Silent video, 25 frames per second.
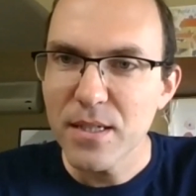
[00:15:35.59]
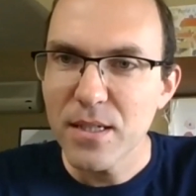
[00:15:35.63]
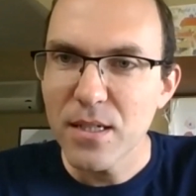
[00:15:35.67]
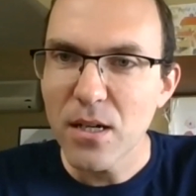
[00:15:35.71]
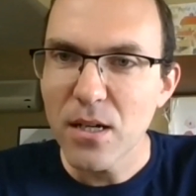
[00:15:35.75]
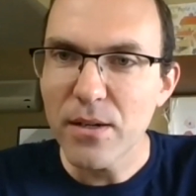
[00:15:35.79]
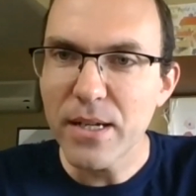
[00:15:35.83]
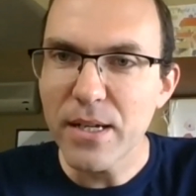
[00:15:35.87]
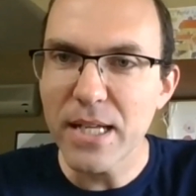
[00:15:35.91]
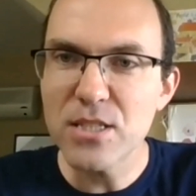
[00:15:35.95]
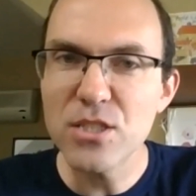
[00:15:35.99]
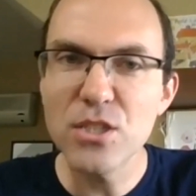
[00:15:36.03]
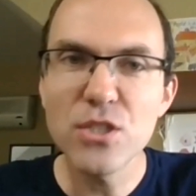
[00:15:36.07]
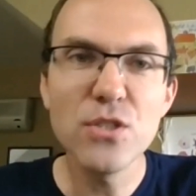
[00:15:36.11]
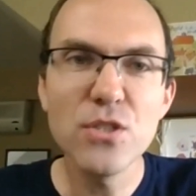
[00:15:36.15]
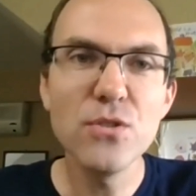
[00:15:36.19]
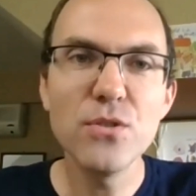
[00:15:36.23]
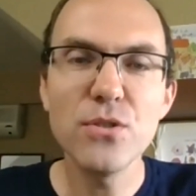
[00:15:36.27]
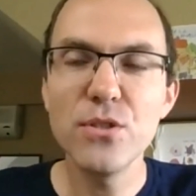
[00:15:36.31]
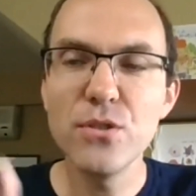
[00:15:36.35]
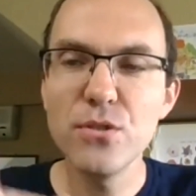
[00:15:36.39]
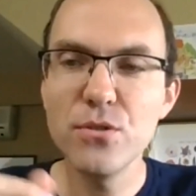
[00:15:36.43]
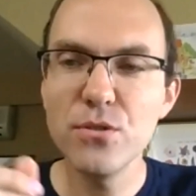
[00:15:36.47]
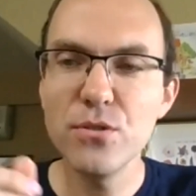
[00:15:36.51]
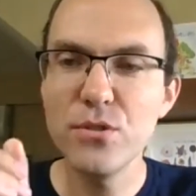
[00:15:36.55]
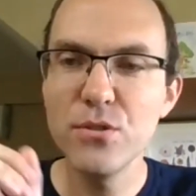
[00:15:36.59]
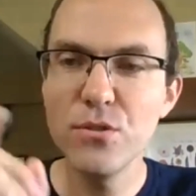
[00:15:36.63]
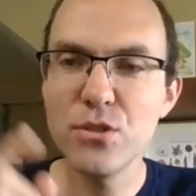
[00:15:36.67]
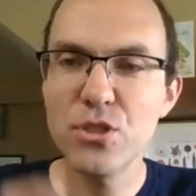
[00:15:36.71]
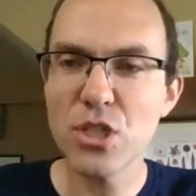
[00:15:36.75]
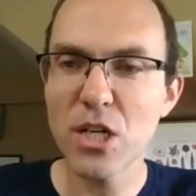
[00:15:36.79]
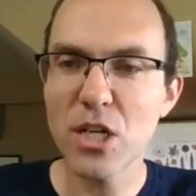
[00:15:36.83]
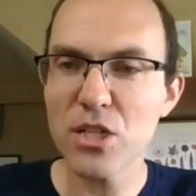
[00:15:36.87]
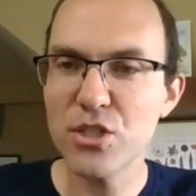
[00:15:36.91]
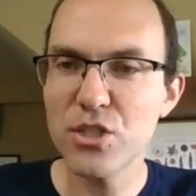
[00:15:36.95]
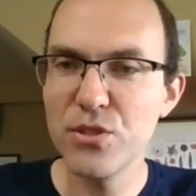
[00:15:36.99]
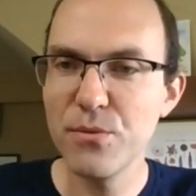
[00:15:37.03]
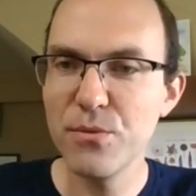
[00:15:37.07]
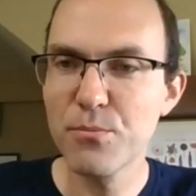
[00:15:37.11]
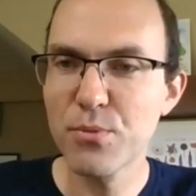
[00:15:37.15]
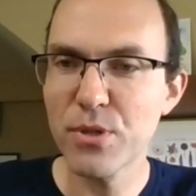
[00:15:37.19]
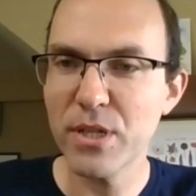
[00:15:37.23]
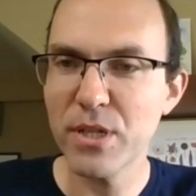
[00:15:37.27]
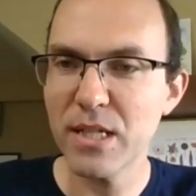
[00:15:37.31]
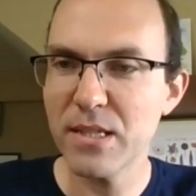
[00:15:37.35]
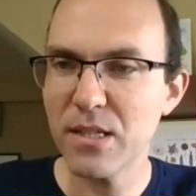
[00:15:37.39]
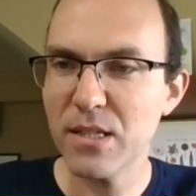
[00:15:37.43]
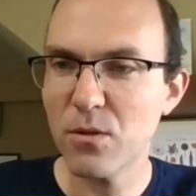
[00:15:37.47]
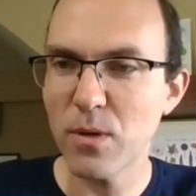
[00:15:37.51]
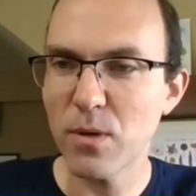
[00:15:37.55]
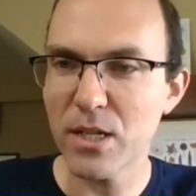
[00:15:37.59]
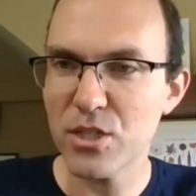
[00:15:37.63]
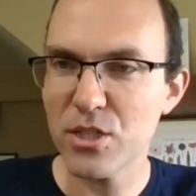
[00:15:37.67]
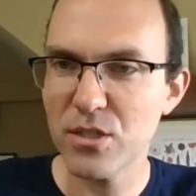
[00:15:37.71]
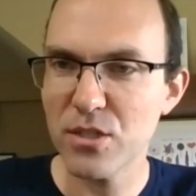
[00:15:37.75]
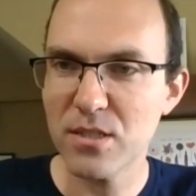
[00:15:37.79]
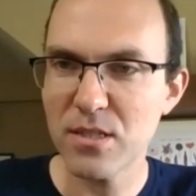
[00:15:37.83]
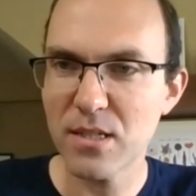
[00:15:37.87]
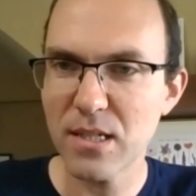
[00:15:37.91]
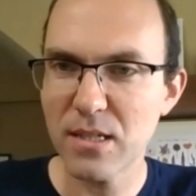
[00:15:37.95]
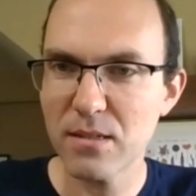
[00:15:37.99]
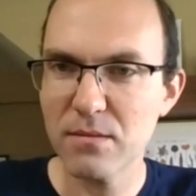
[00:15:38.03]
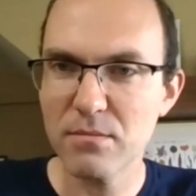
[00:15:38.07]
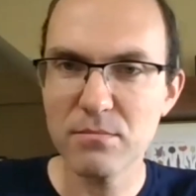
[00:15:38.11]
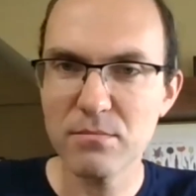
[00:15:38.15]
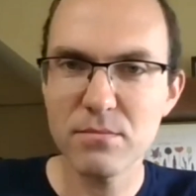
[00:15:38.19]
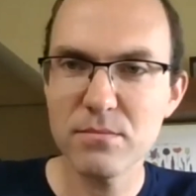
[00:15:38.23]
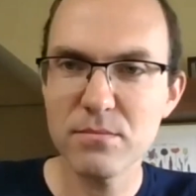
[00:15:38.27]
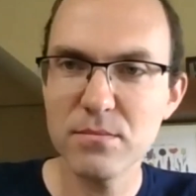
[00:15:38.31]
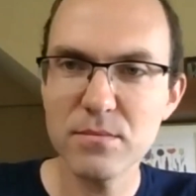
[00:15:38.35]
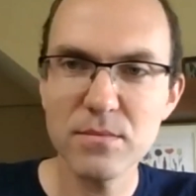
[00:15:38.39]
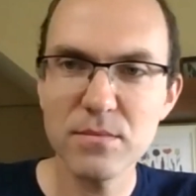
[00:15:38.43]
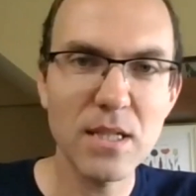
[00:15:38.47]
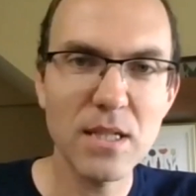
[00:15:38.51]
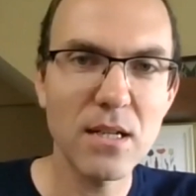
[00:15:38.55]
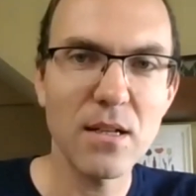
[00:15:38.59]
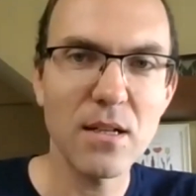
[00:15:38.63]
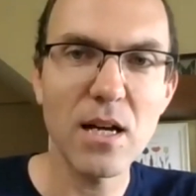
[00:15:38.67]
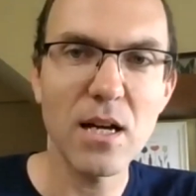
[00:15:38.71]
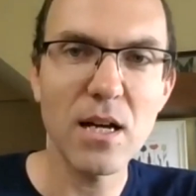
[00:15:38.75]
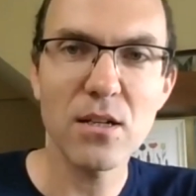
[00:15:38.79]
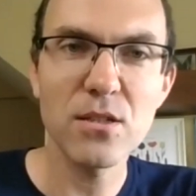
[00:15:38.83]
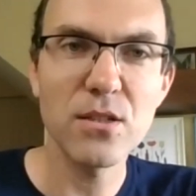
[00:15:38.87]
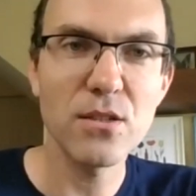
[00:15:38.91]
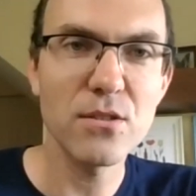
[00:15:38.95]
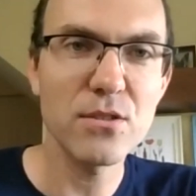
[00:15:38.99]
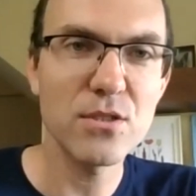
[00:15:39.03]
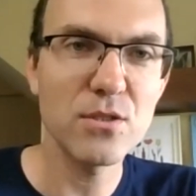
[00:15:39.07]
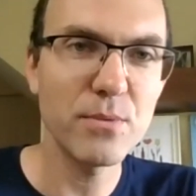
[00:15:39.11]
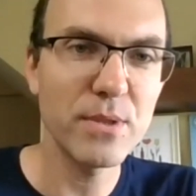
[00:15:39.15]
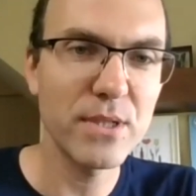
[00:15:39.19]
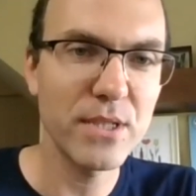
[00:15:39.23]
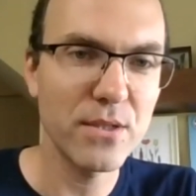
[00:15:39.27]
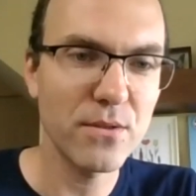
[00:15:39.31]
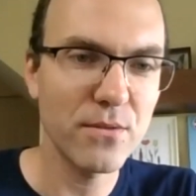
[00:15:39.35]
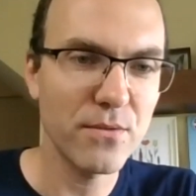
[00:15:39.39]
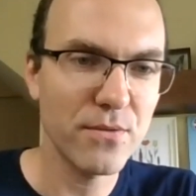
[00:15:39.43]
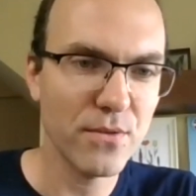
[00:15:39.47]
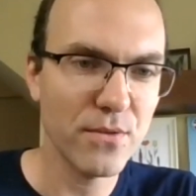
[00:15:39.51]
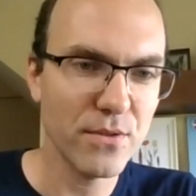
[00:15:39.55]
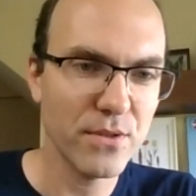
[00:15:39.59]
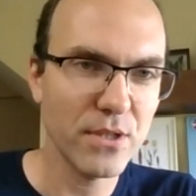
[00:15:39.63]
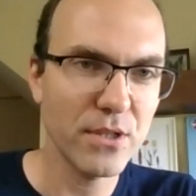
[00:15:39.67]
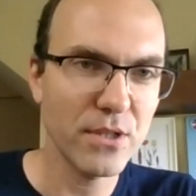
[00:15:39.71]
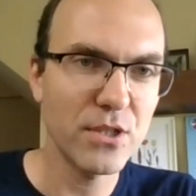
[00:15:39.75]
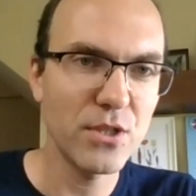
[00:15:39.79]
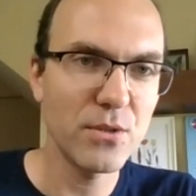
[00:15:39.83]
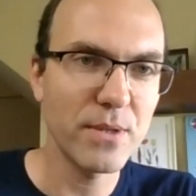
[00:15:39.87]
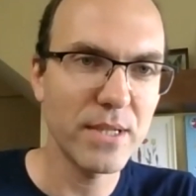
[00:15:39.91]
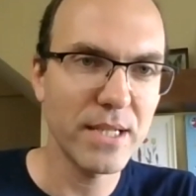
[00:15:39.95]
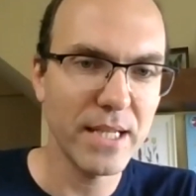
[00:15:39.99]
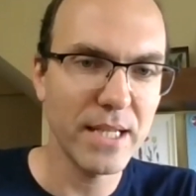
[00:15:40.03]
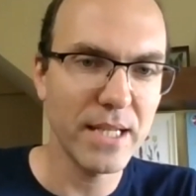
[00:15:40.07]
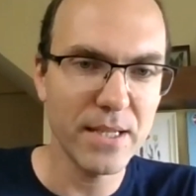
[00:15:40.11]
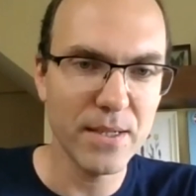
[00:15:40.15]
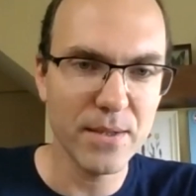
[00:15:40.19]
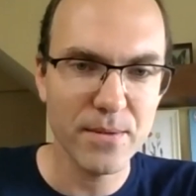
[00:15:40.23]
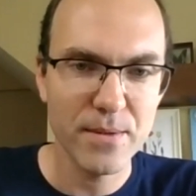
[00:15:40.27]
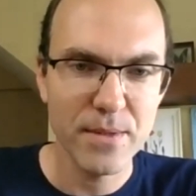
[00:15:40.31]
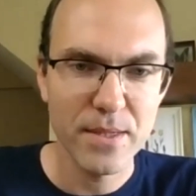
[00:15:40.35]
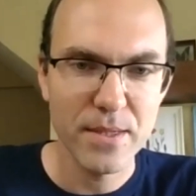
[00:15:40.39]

Okay, so you Josh, you bring in the questions. I'll close the window for the Q&A here.